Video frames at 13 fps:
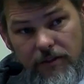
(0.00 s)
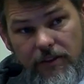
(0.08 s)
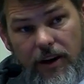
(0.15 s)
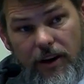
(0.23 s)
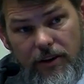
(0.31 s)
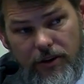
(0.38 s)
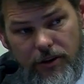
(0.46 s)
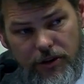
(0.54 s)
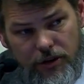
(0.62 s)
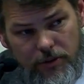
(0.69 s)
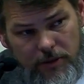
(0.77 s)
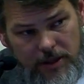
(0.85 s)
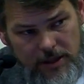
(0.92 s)
of Cardinal
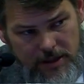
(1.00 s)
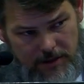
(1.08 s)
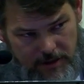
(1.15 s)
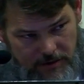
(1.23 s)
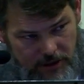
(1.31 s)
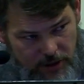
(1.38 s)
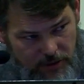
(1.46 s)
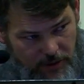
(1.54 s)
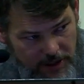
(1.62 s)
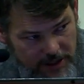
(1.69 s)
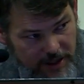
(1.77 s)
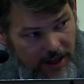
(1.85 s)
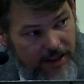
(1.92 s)
Newman's, which
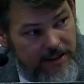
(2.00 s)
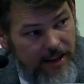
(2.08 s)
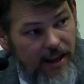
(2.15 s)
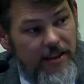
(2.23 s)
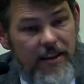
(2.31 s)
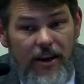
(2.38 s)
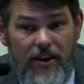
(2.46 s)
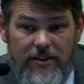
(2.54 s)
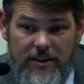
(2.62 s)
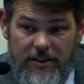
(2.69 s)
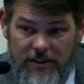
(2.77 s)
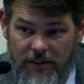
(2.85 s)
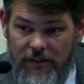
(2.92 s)
was,
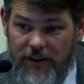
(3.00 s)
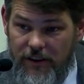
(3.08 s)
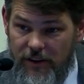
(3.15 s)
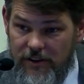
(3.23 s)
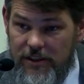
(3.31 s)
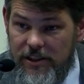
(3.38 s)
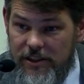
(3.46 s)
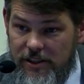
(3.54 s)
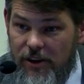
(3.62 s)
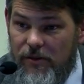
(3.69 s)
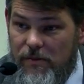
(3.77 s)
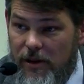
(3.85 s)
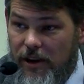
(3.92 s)
10,000 difficulties
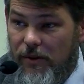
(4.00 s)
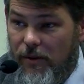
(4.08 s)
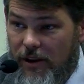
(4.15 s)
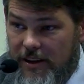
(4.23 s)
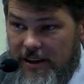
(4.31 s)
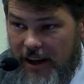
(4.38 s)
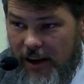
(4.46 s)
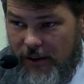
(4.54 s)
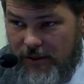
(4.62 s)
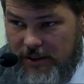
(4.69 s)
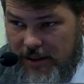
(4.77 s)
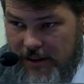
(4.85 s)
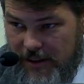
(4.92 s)
don't make one
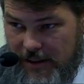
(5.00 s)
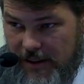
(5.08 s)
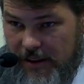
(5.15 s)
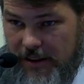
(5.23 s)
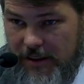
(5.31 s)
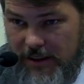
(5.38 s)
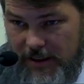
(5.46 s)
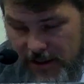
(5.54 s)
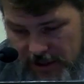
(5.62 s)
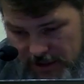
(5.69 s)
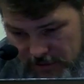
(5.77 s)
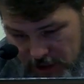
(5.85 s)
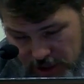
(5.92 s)
doubt,
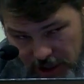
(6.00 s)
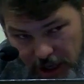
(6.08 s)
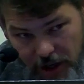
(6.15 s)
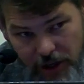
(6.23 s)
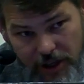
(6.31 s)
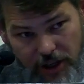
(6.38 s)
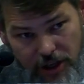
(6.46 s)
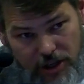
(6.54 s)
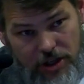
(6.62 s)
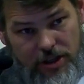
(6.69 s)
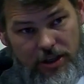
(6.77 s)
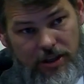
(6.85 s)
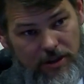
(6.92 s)
which Lonergan
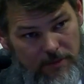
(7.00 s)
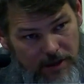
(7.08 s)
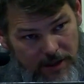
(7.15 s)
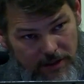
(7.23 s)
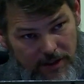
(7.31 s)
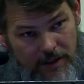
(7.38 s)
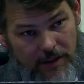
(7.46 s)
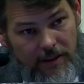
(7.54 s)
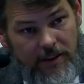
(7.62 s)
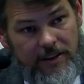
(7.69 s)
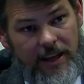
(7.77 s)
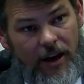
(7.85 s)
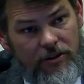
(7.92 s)
understood to mean that
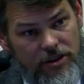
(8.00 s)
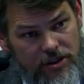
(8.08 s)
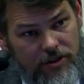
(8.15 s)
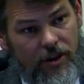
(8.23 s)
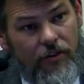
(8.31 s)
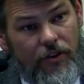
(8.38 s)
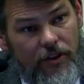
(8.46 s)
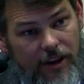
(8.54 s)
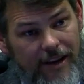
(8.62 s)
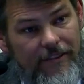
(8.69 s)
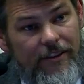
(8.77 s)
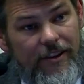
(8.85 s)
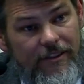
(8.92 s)
the doubts are on the
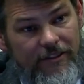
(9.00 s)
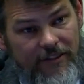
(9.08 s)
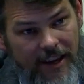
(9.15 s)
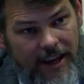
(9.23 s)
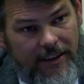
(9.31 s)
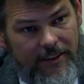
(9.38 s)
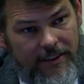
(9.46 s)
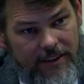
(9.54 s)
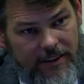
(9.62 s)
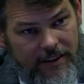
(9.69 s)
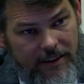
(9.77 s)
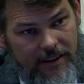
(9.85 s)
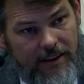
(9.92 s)
level of
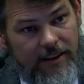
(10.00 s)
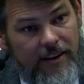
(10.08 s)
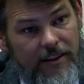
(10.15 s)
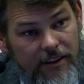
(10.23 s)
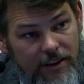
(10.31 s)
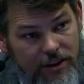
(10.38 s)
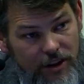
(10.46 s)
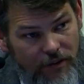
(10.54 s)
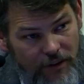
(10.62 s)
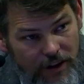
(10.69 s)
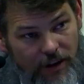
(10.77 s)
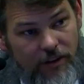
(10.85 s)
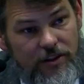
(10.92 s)
faith, the
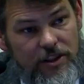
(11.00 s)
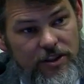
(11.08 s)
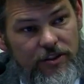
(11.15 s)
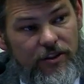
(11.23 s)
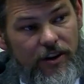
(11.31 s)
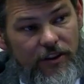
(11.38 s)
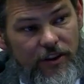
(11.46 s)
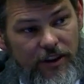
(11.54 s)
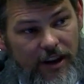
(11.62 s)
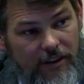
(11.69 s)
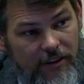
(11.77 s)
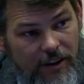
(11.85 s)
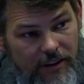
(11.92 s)
difficulties are on the
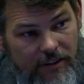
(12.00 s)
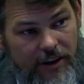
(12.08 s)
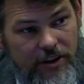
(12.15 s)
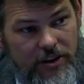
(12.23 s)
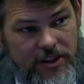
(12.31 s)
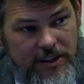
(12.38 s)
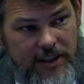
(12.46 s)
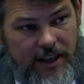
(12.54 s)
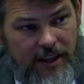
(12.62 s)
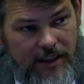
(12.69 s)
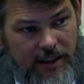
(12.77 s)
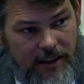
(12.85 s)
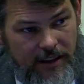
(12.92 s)
level of
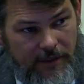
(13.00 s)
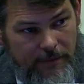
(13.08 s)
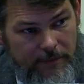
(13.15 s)
understanding.